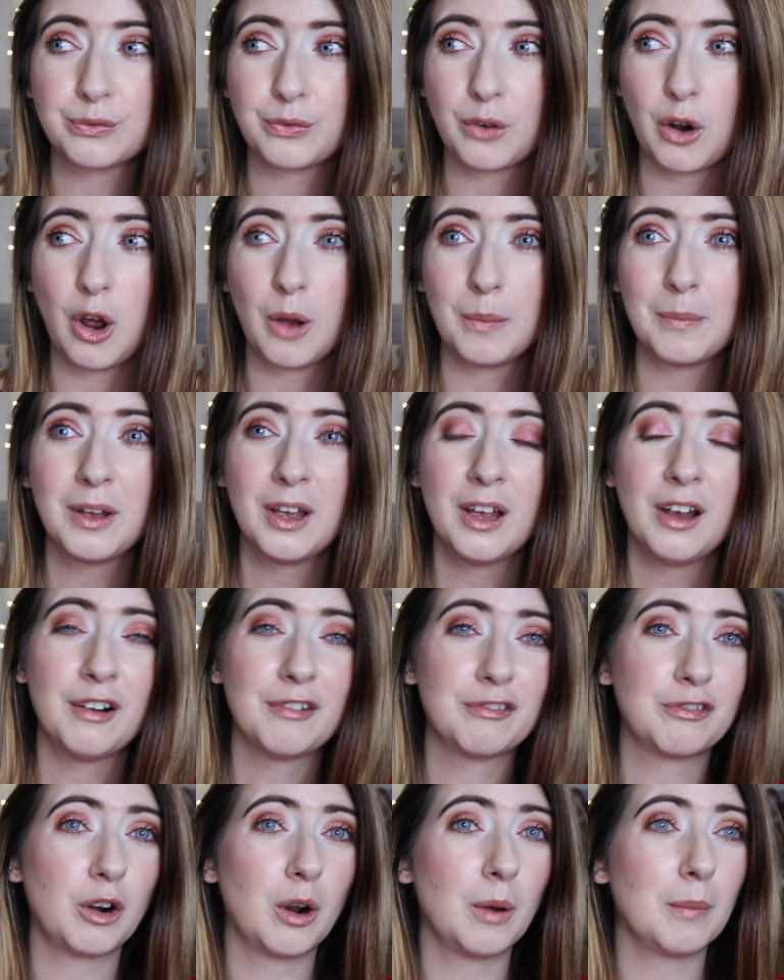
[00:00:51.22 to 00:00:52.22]
from
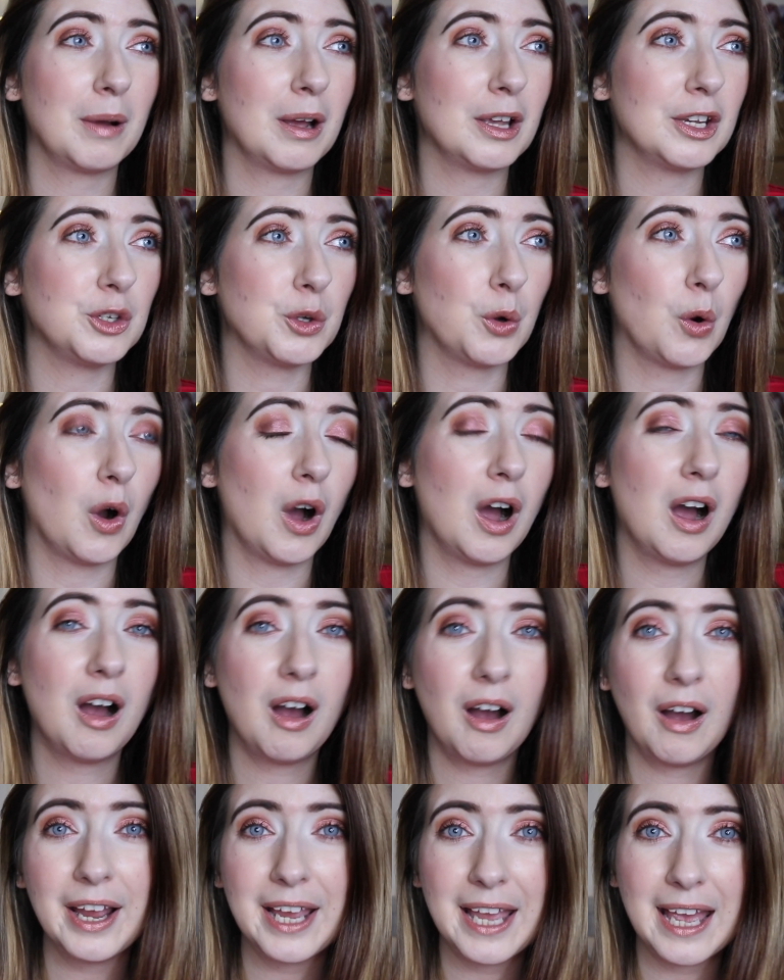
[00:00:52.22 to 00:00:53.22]
your
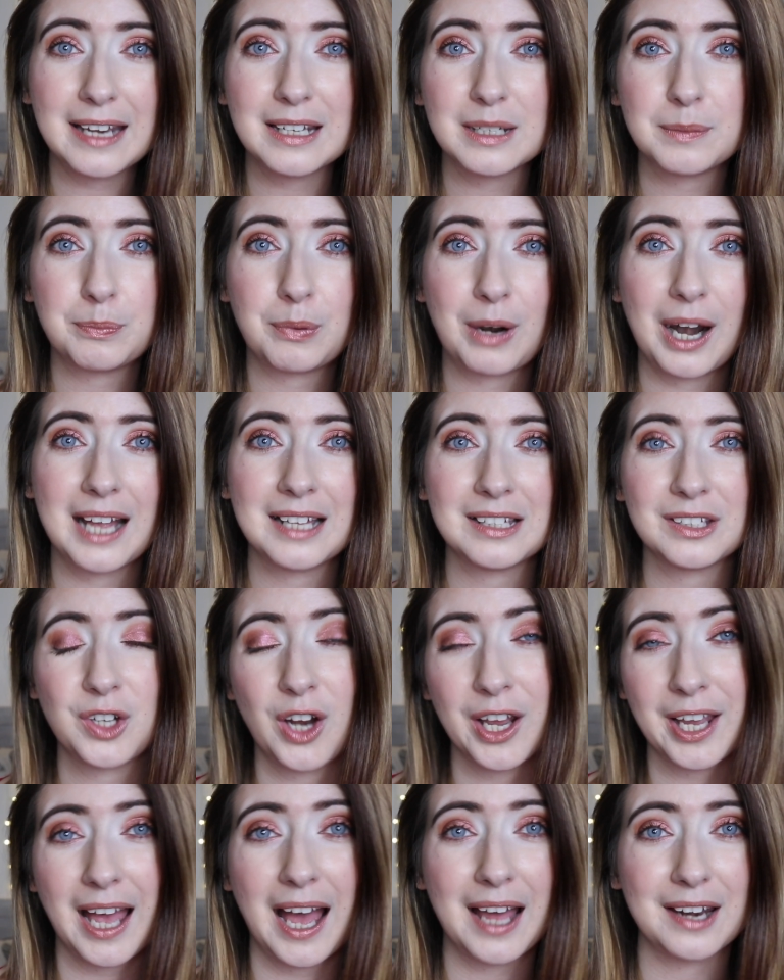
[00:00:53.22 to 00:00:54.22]
high-end brands
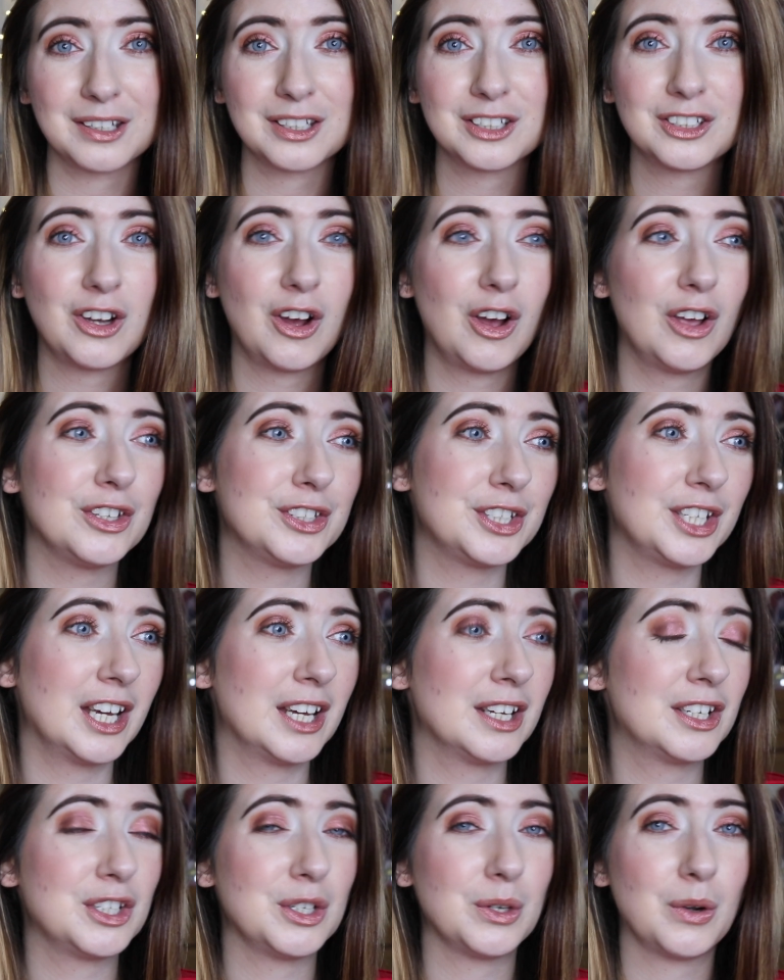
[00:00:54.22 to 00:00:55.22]
like
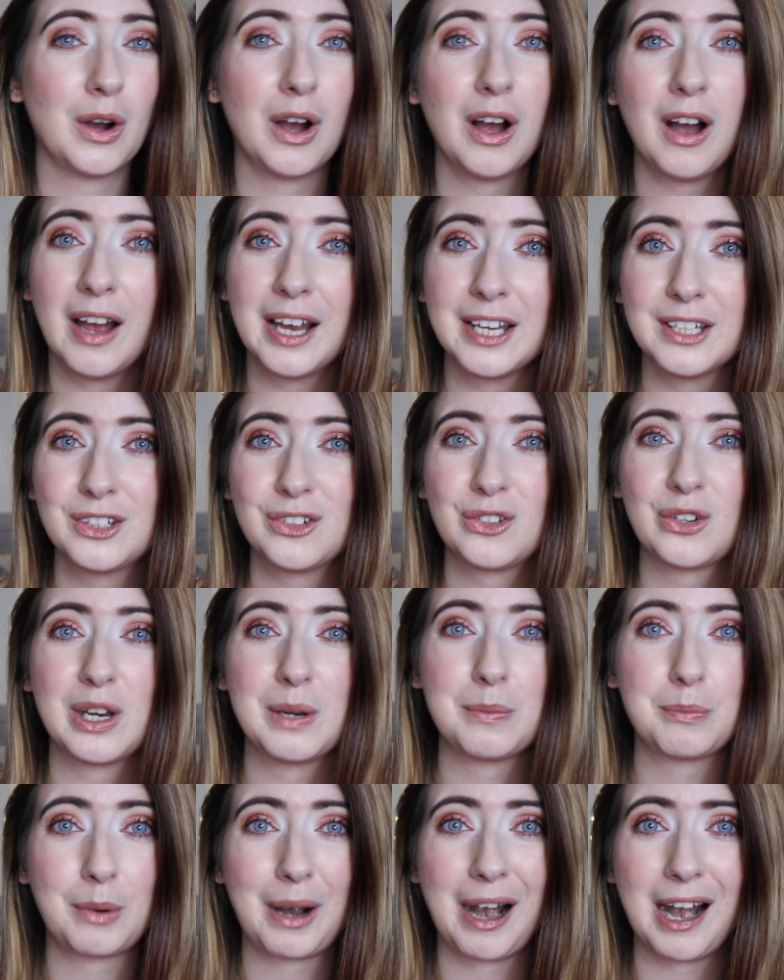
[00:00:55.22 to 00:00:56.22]
Anastasia to your high
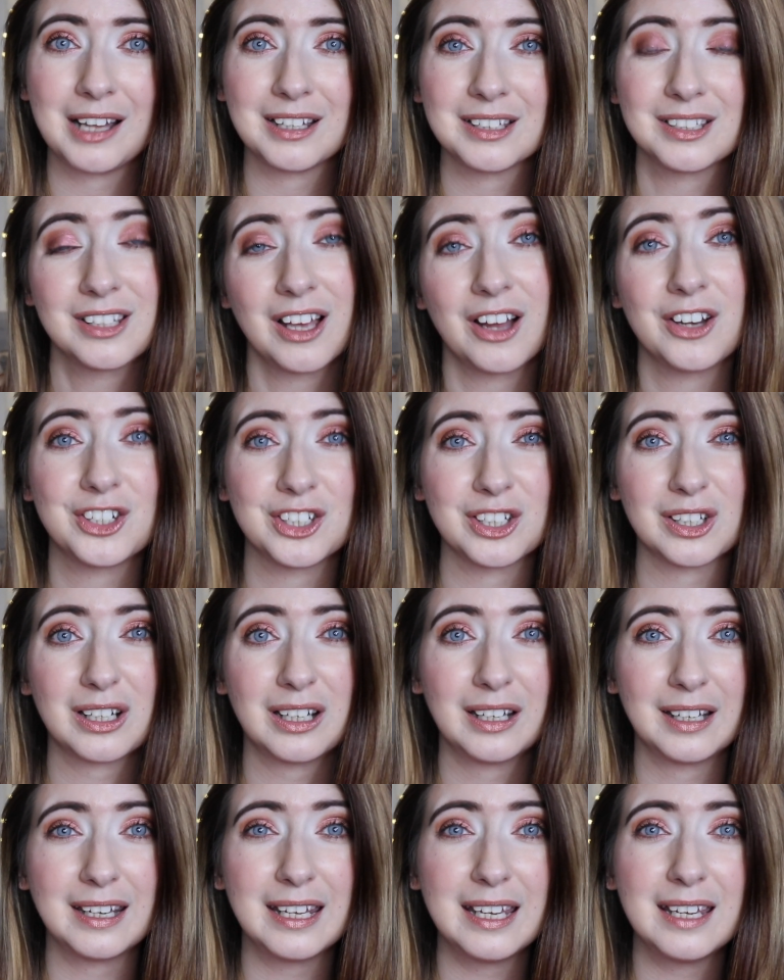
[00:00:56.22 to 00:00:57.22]
street brands such as
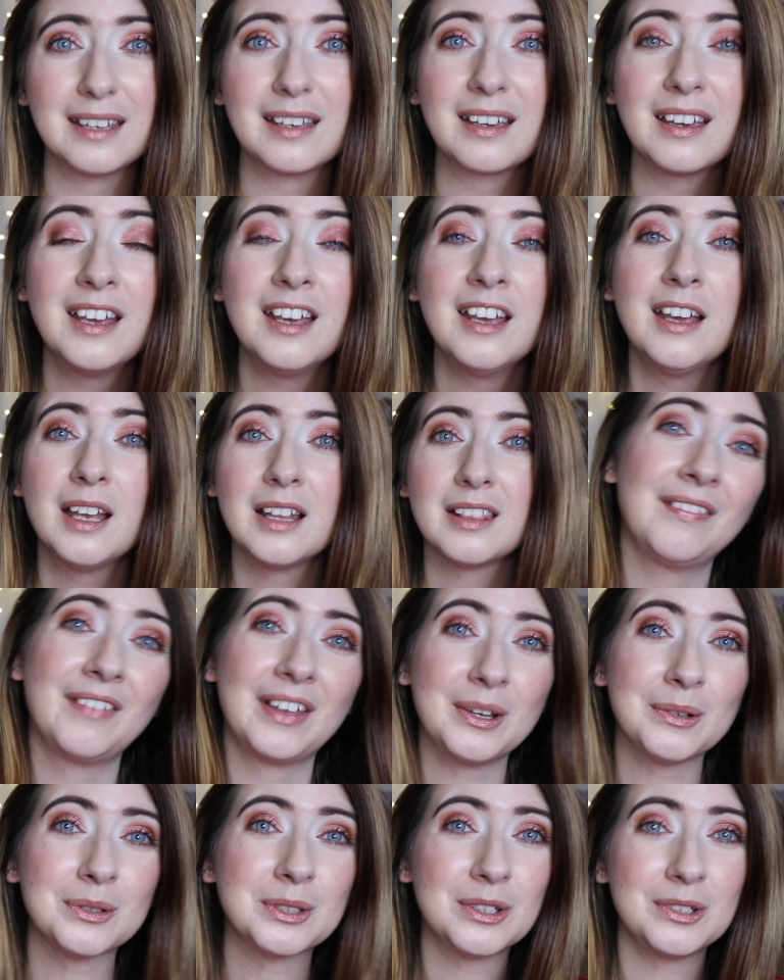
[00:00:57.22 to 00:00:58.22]
Clinique.
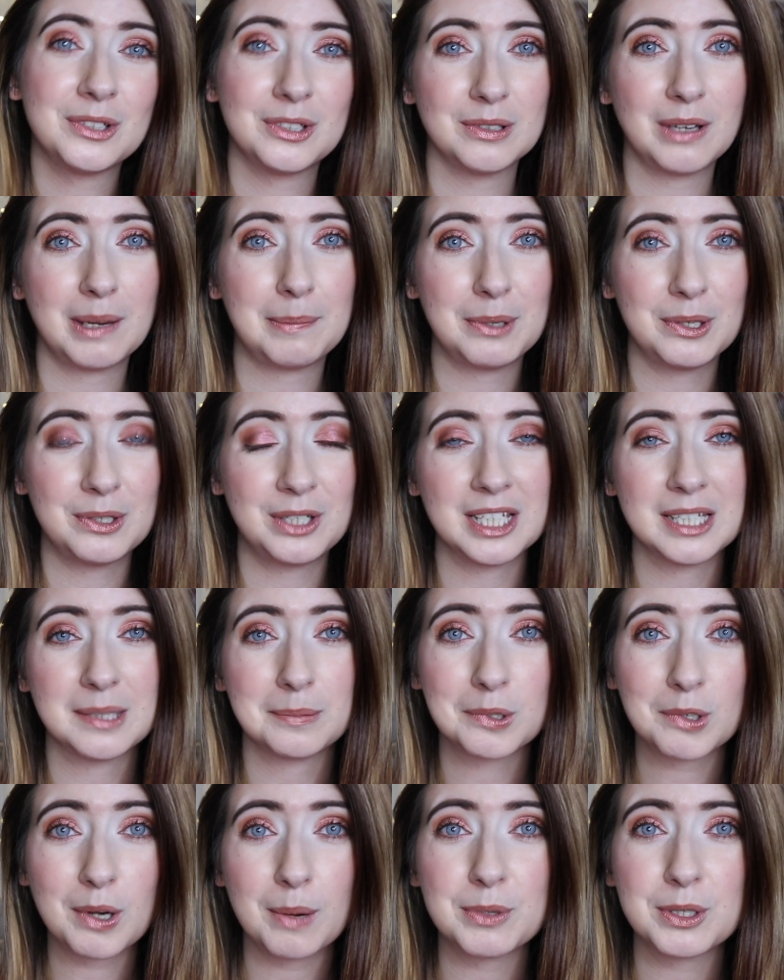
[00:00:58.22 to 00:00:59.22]
They also do a beauty
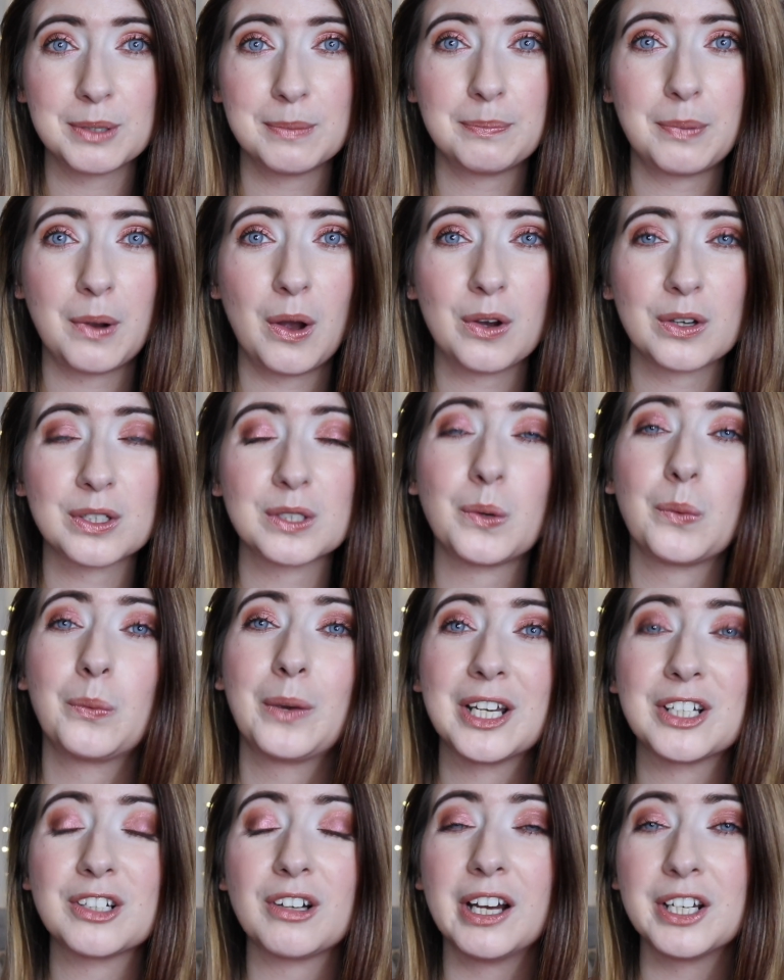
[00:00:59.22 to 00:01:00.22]
subscription box,
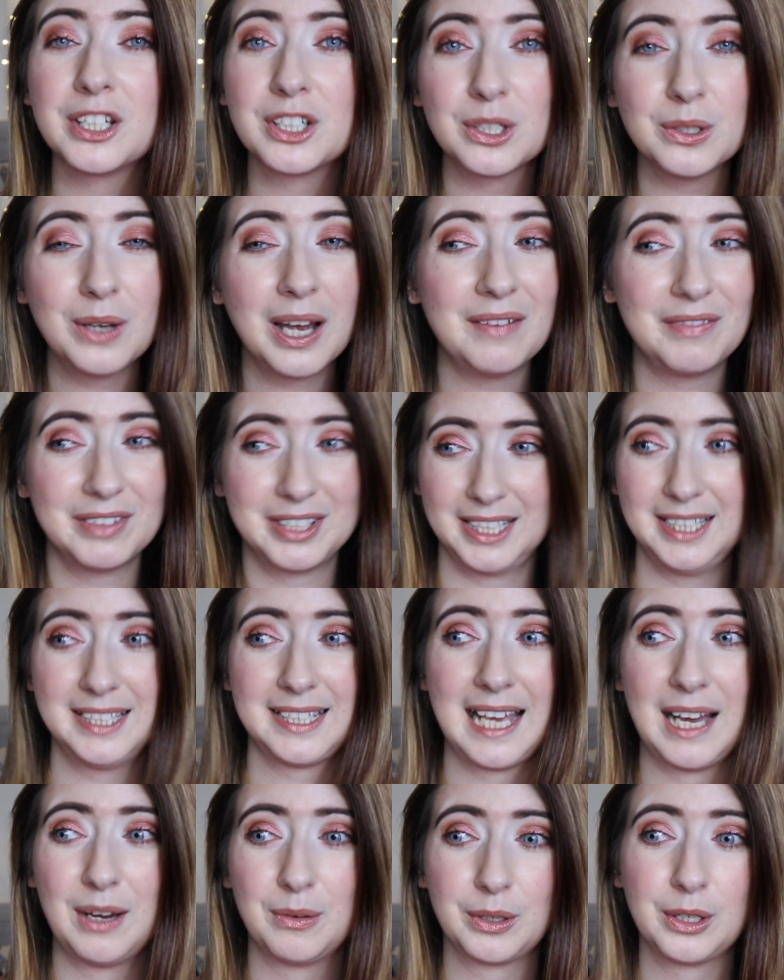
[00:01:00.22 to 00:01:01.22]
which I do have a
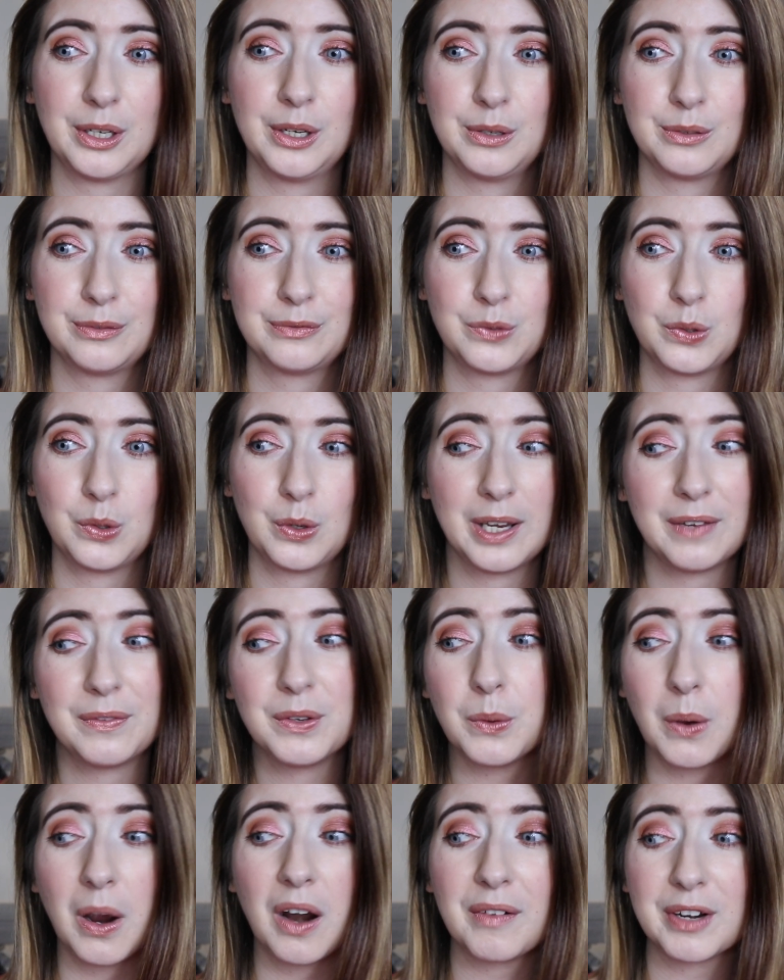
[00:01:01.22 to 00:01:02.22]
discount code for if
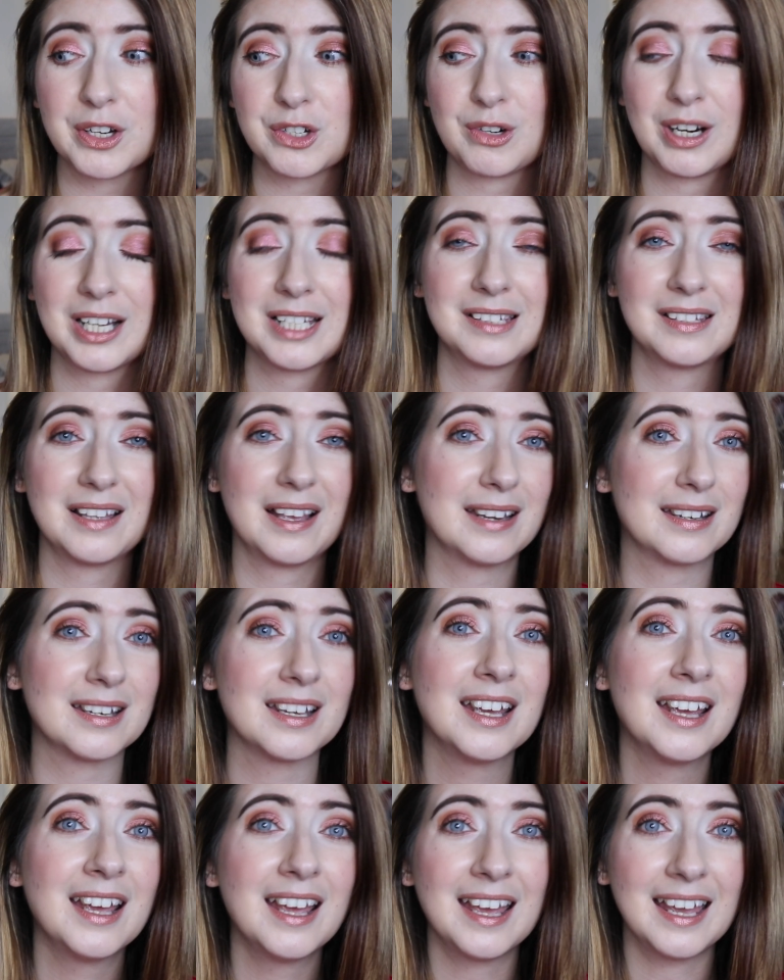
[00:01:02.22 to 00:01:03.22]
you are interested
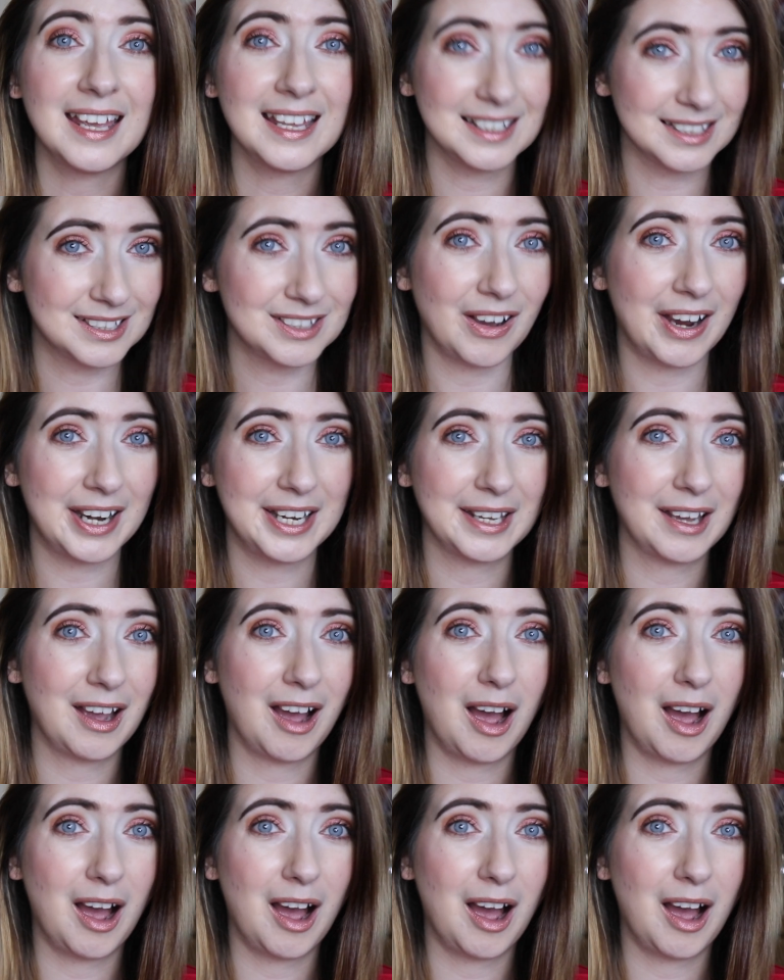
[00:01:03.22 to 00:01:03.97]
in signing